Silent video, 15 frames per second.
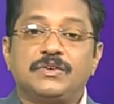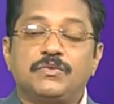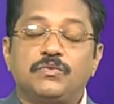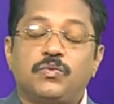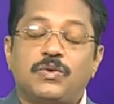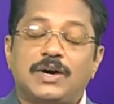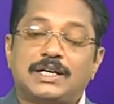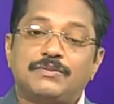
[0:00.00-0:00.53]

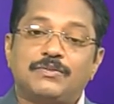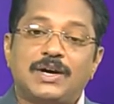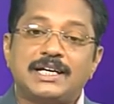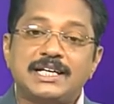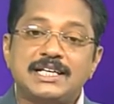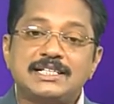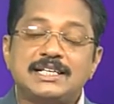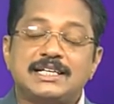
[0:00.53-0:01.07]
1
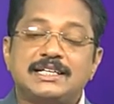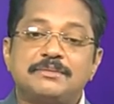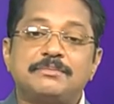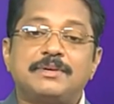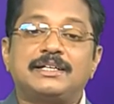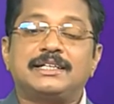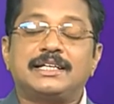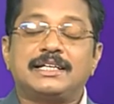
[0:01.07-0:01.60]
is the
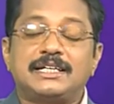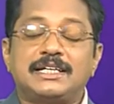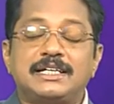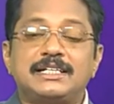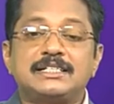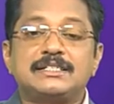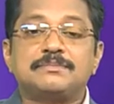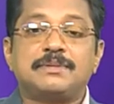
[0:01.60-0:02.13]
remainder, it
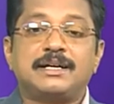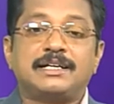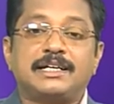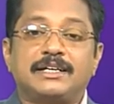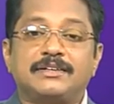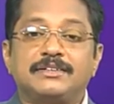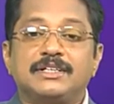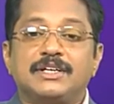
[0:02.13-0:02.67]
is Monday.